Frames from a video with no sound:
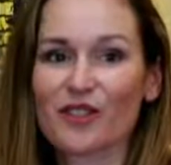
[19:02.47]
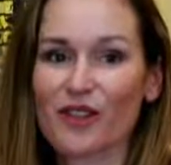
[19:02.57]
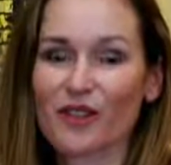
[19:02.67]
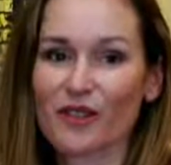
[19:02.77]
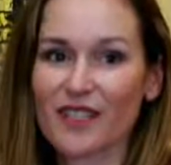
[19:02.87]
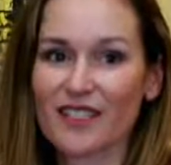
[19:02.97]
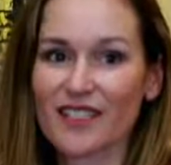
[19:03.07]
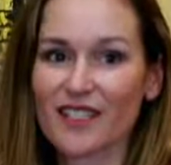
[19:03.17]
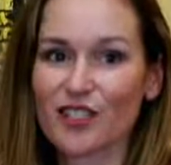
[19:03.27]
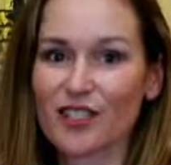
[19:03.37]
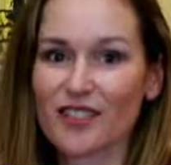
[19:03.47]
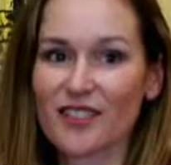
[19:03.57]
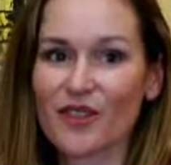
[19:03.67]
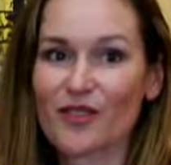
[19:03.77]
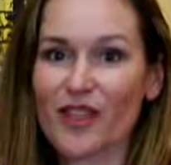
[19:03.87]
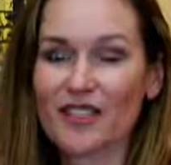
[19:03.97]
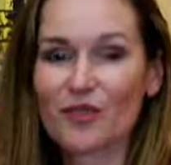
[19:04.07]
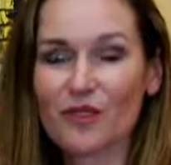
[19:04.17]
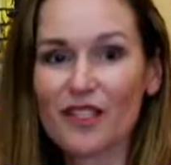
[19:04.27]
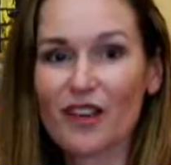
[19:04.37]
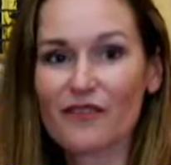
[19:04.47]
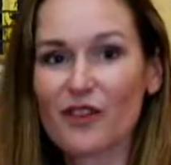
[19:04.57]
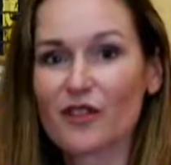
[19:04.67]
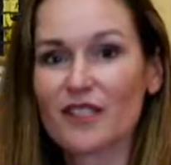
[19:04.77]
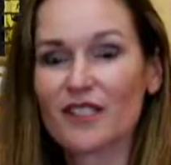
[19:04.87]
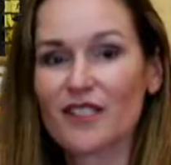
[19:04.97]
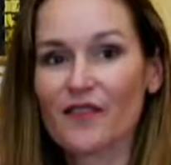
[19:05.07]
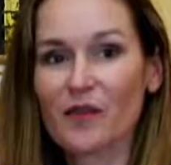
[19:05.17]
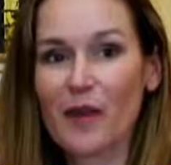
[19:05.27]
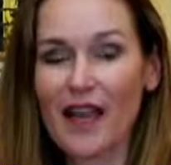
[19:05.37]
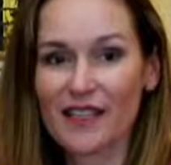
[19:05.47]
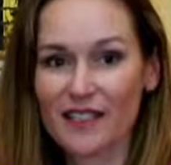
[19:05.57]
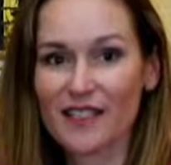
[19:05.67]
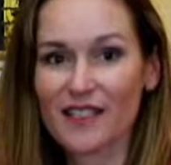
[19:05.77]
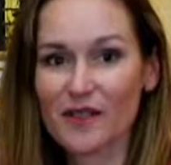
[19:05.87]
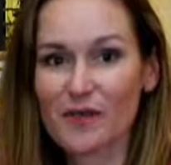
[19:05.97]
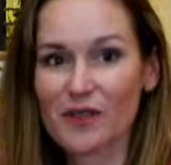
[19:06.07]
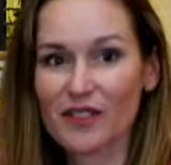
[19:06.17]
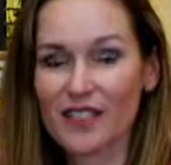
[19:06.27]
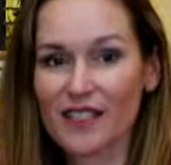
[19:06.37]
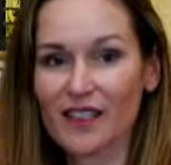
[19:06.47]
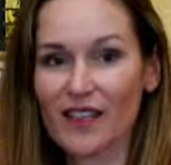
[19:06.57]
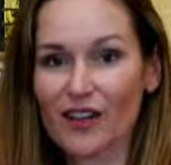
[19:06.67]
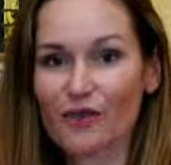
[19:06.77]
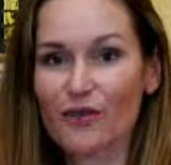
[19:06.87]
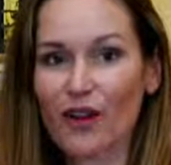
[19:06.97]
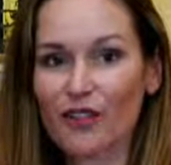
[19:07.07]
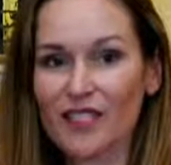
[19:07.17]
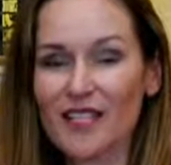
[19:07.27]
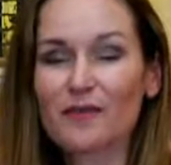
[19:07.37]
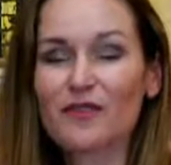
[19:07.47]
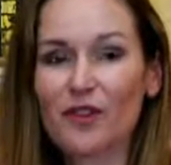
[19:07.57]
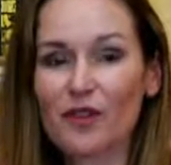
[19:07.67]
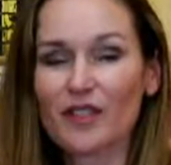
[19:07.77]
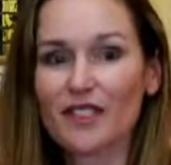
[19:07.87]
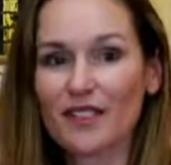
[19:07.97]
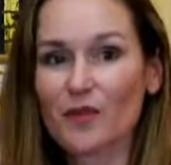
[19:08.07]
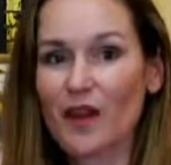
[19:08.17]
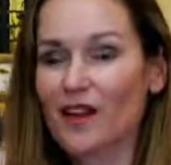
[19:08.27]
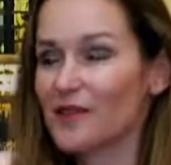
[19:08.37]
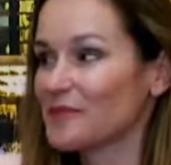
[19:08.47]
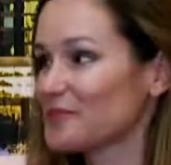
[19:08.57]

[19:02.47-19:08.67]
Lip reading: great organizations. So that's really our focus, is giving back into the community, and our team's focus as well.